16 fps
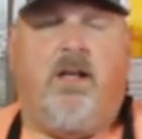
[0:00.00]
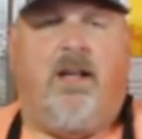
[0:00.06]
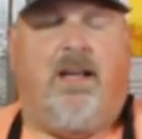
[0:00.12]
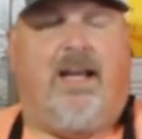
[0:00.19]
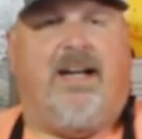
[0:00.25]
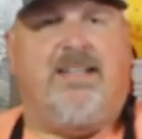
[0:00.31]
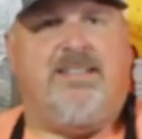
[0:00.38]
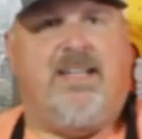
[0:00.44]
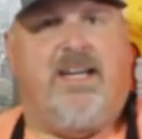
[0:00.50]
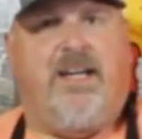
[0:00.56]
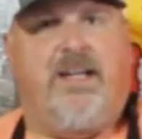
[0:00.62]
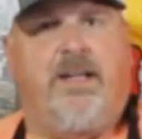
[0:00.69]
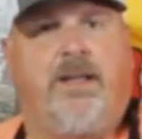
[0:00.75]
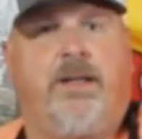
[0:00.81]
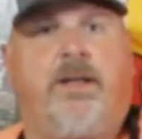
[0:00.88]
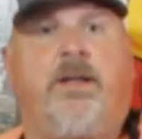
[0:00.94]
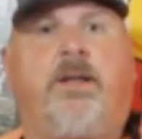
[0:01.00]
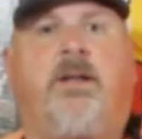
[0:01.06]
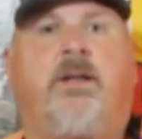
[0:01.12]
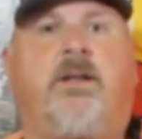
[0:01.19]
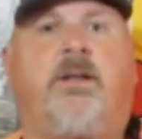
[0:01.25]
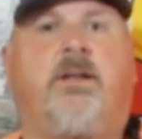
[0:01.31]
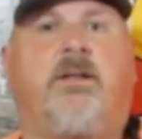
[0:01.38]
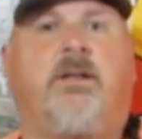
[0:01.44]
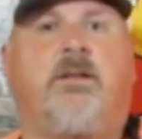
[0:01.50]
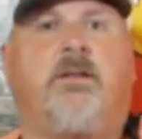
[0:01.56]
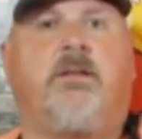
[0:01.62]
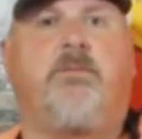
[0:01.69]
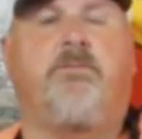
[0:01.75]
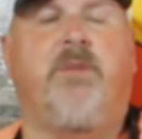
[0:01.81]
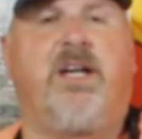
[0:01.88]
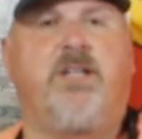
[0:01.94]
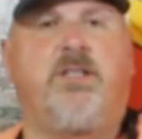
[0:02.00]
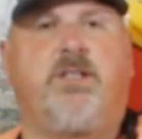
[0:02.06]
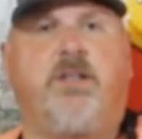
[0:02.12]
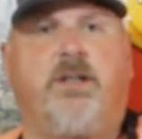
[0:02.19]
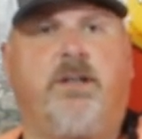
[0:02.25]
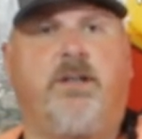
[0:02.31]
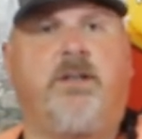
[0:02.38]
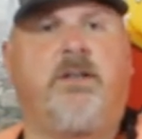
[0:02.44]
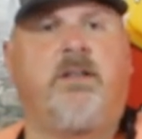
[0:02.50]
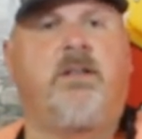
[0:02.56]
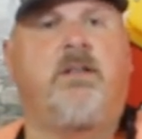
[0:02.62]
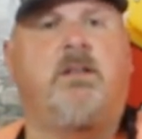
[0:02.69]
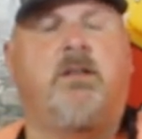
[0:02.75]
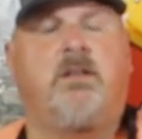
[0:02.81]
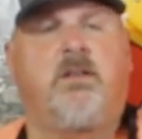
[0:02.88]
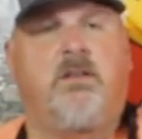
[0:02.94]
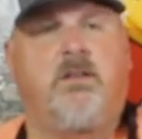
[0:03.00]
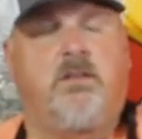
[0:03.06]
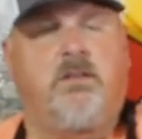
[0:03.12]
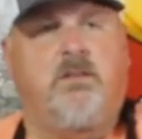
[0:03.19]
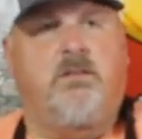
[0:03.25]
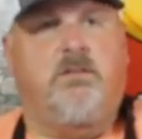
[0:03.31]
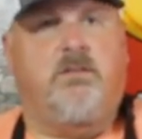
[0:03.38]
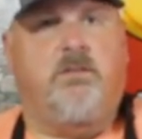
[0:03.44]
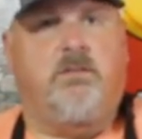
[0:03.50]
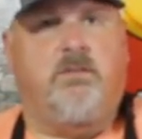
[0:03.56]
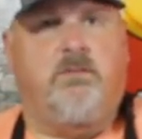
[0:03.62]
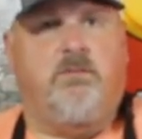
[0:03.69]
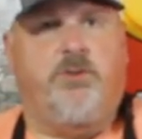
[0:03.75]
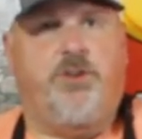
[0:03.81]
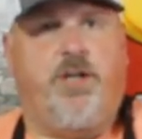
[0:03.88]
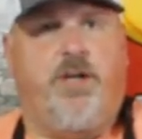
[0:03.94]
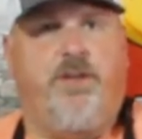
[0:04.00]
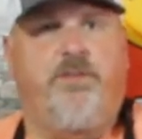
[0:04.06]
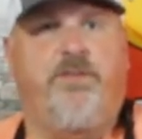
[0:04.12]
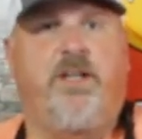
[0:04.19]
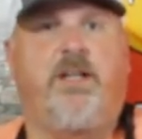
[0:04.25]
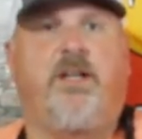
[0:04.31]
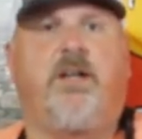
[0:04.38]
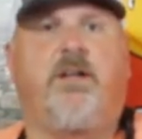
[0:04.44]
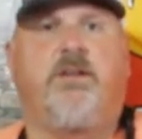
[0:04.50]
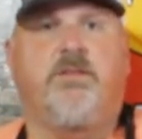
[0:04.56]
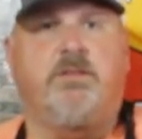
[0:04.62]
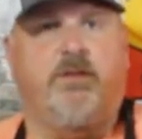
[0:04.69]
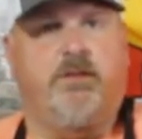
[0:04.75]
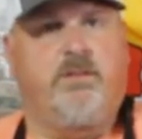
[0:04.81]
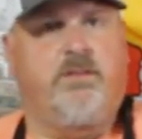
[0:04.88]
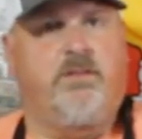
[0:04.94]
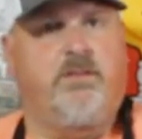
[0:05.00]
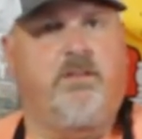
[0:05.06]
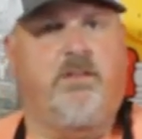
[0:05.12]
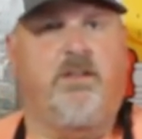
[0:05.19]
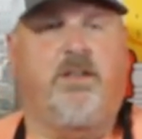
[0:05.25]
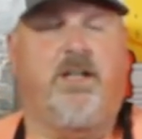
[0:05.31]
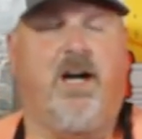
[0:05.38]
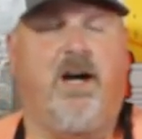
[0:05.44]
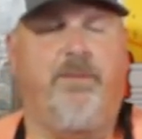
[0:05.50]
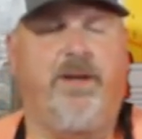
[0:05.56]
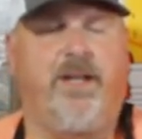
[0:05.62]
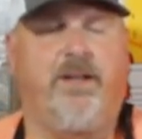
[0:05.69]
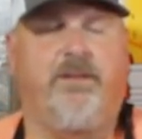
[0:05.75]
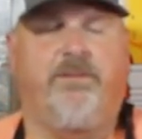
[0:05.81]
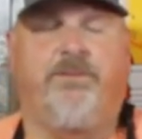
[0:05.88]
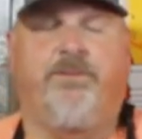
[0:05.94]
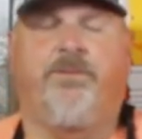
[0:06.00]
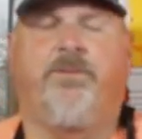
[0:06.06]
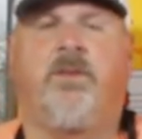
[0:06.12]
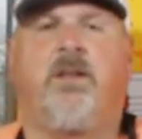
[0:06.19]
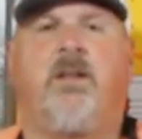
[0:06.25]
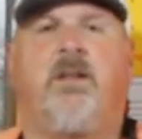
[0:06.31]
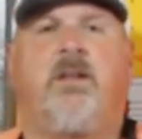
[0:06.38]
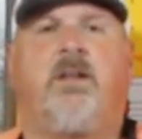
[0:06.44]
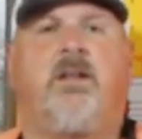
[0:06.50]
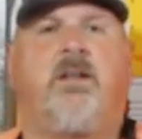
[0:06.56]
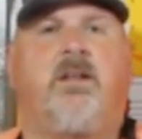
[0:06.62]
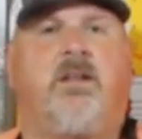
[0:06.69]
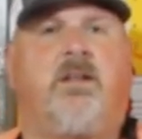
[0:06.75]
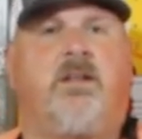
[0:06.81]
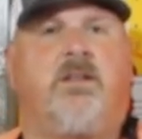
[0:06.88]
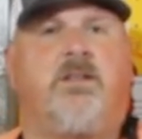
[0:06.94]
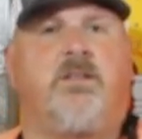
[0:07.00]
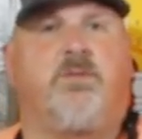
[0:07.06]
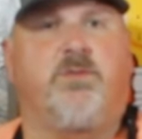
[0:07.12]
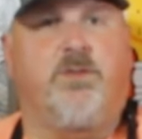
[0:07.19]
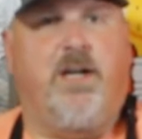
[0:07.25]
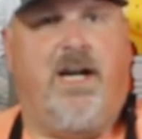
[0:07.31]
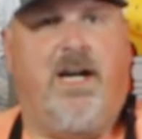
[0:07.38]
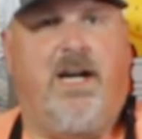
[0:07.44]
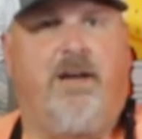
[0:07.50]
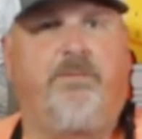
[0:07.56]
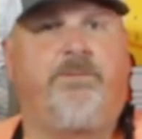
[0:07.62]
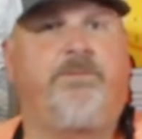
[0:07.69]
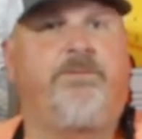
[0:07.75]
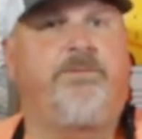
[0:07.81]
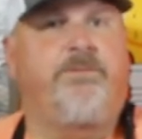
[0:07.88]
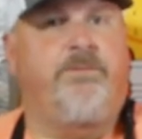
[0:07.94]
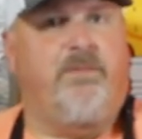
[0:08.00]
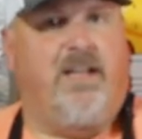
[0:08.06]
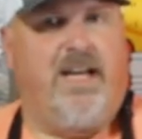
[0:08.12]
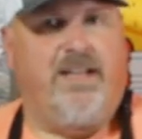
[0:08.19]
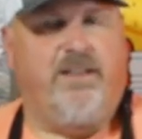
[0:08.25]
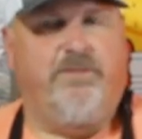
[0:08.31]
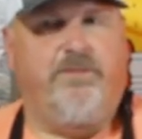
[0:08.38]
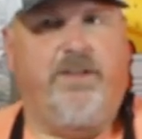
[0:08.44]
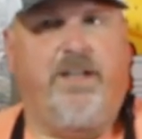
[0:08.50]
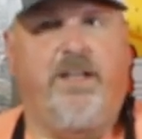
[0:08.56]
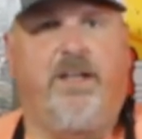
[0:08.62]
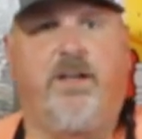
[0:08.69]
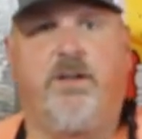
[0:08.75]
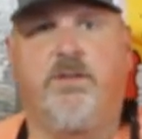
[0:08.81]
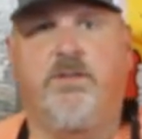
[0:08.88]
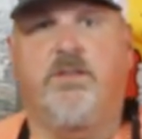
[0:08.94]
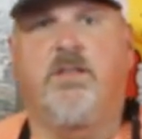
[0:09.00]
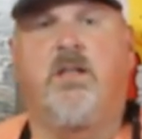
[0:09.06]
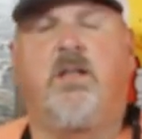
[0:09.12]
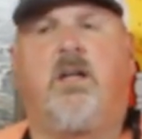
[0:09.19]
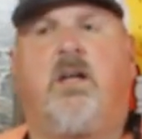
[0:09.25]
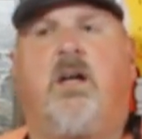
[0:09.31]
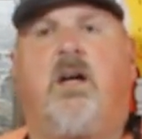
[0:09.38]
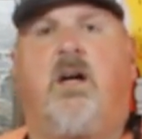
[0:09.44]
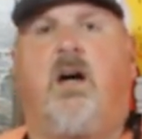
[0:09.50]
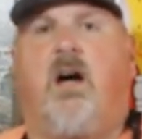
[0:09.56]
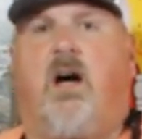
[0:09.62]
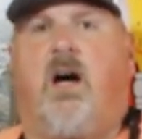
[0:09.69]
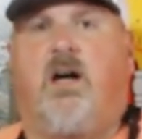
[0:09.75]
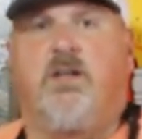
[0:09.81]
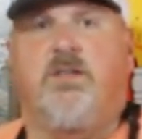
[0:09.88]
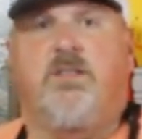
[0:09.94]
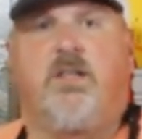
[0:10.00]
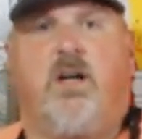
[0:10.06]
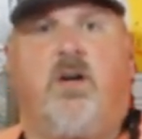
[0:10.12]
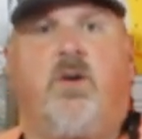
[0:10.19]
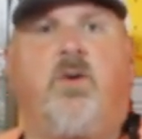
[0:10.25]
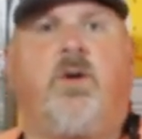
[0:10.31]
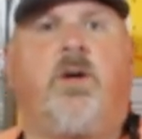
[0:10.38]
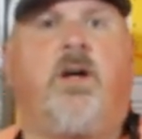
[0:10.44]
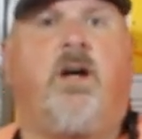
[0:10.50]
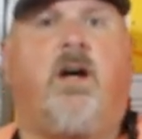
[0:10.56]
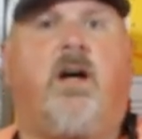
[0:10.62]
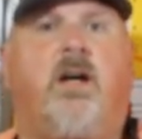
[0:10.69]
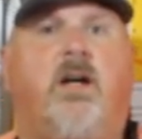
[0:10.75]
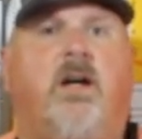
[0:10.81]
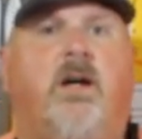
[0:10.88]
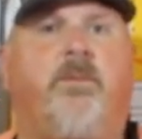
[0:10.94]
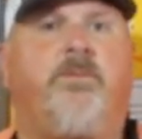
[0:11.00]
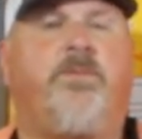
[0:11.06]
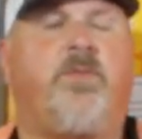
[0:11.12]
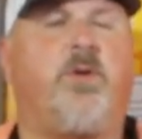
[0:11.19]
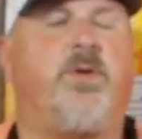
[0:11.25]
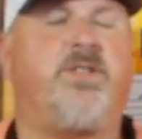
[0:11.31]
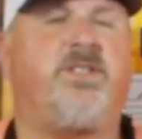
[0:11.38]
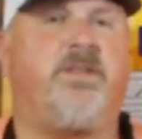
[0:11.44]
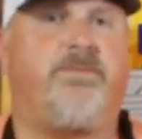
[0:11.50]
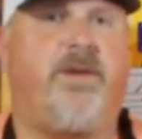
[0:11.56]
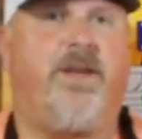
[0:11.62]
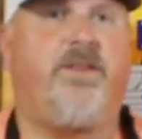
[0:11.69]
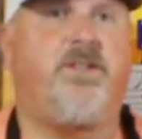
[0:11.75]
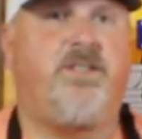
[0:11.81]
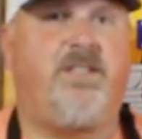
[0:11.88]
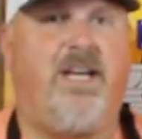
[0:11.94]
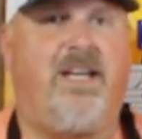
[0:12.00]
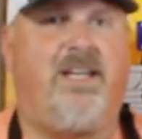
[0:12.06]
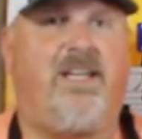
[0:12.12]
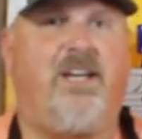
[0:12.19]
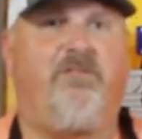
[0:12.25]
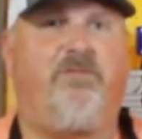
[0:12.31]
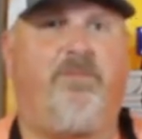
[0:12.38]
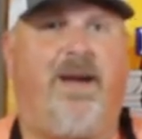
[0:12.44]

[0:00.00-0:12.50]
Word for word: like I say, make sure share the videos comment, subscribe, like the videos. Also, um, doing some Mother's Day gift